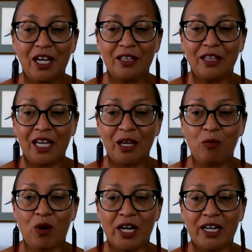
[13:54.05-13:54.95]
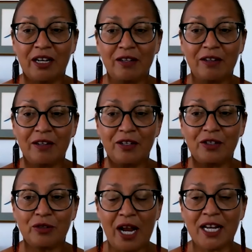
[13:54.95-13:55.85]
They want to
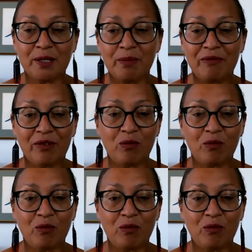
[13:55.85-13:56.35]
transmit from